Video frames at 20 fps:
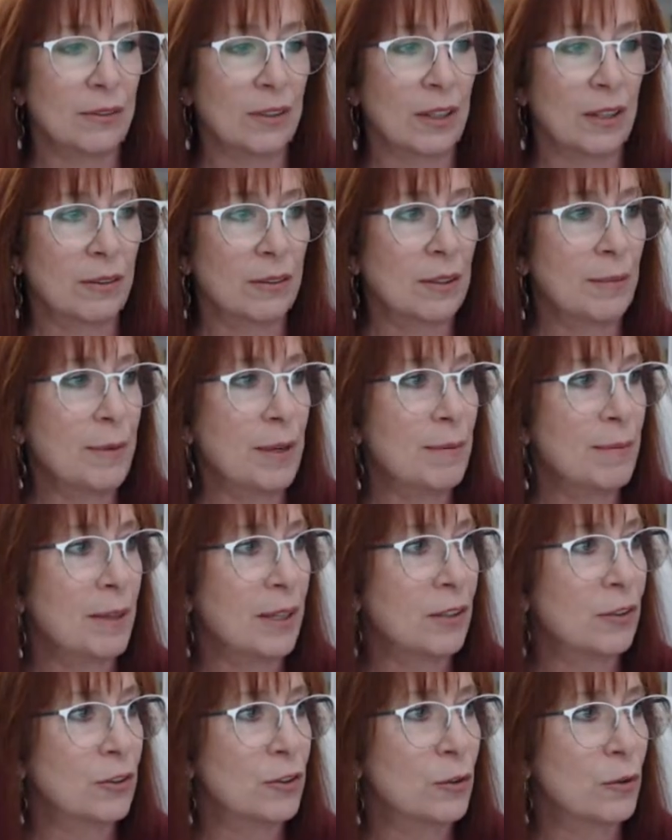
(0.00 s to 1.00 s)
let me
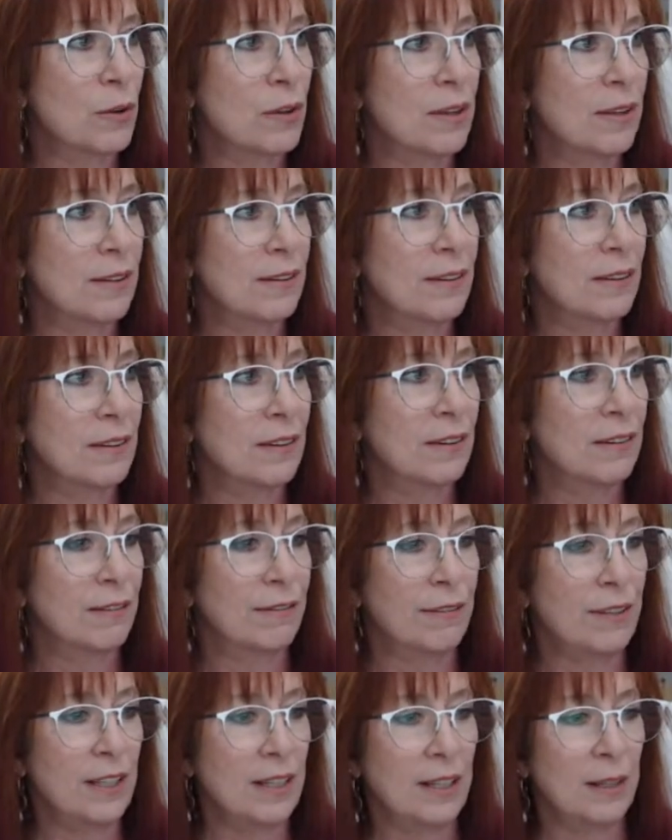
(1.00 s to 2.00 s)
make sure this is
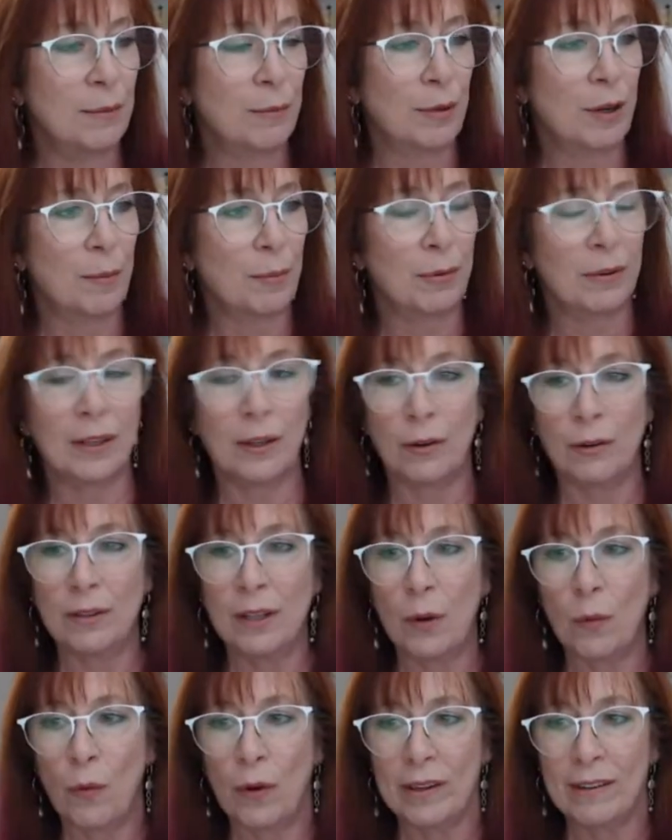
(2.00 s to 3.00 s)
feeding properly. Hold
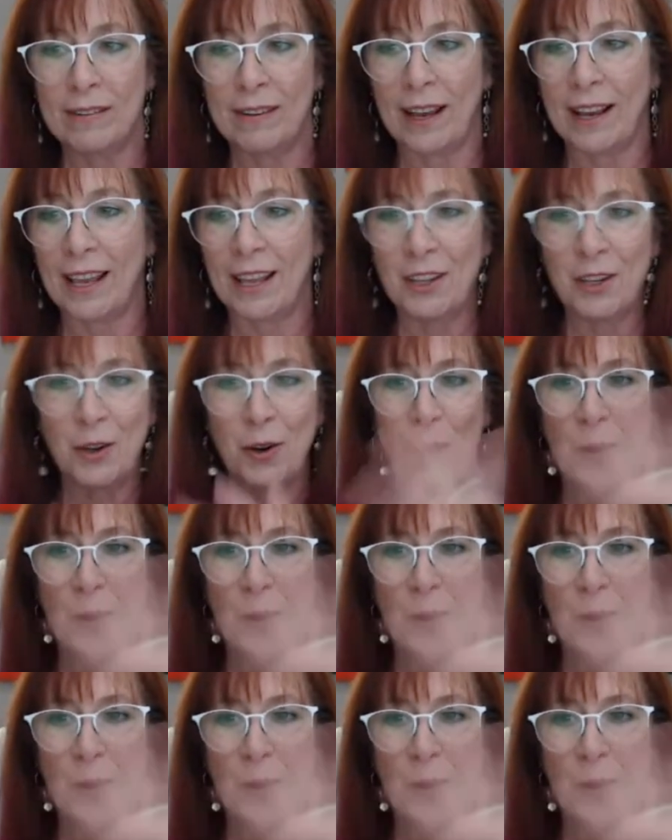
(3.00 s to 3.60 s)
on one second.